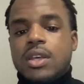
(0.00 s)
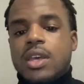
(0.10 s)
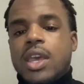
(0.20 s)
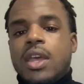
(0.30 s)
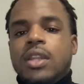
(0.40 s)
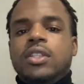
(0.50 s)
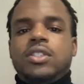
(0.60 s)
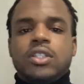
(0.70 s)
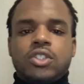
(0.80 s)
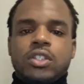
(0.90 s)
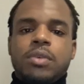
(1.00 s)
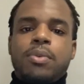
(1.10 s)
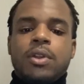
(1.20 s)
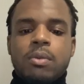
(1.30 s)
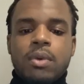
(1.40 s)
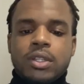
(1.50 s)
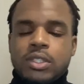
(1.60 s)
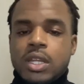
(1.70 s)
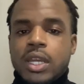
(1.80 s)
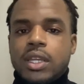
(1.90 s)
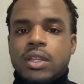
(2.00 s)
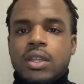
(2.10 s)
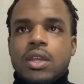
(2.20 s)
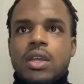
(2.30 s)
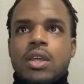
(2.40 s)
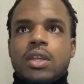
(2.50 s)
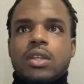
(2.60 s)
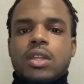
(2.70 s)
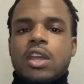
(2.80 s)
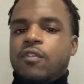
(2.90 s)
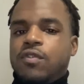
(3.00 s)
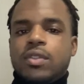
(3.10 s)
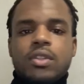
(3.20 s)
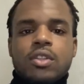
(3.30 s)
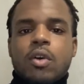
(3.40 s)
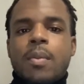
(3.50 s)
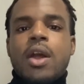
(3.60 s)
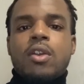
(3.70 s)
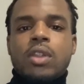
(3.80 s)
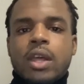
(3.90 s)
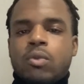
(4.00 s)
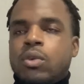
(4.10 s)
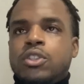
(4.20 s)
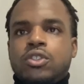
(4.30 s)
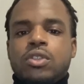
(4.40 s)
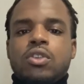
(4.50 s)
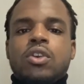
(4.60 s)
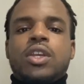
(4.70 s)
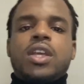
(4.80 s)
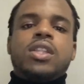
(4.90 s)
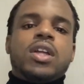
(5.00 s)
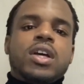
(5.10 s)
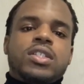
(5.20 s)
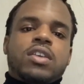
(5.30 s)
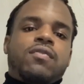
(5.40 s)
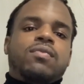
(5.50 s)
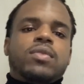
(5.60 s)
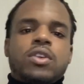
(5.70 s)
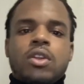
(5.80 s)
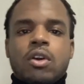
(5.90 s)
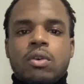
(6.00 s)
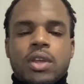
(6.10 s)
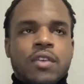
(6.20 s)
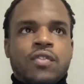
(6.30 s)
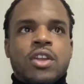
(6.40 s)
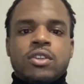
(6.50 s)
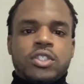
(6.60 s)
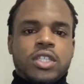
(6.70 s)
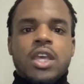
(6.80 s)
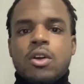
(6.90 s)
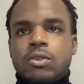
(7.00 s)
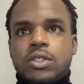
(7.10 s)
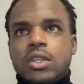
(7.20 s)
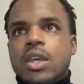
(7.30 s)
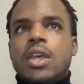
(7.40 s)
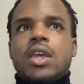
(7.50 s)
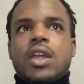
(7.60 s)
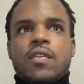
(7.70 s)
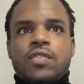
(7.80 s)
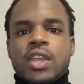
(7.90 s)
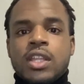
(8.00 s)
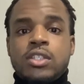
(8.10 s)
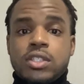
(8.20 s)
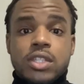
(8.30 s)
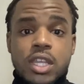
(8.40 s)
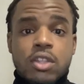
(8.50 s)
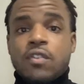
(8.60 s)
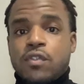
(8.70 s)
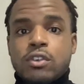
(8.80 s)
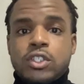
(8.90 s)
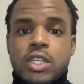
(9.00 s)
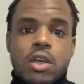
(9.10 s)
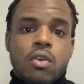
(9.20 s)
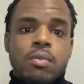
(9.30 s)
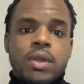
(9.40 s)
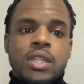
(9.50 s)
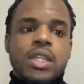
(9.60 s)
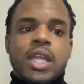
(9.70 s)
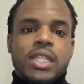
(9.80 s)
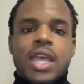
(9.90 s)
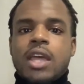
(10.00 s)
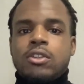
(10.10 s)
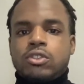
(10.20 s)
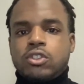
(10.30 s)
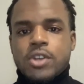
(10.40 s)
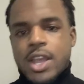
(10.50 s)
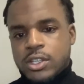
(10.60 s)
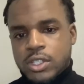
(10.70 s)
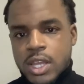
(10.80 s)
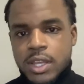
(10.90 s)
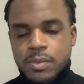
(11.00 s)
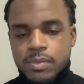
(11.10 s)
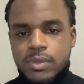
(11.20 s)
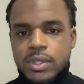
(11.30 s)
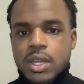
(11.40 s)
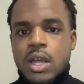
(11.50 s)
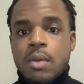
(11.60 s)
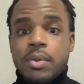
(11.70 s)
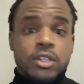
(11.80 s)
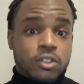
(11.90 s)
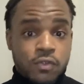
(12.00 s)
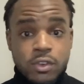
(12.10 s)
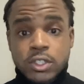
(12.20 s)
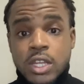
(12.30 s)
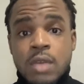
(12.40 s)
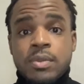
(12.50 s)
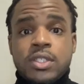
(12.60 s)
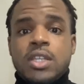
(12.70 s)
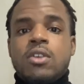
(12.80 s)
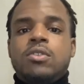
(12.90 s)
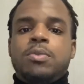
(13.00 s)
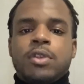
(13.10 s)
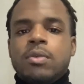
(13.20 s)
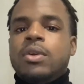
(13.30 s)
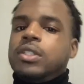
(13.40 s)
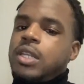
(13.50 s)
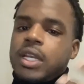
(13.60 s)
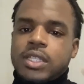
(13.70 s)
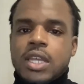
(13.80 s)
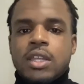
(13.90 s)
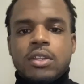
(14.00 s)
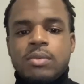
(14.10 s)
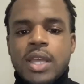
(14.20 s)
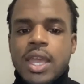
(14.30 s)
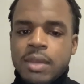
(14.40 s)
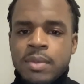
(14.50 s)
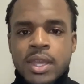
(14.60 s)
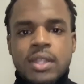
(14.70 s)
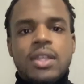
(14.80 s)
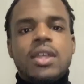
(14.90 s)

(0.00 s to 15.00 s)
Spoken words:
And essentially, pretty much like, if no matter like what your kid does, if they're in sales, if they did their first sale and then like they had a trash day, but it's their first time in sales, pretty much like telling them like, hey man,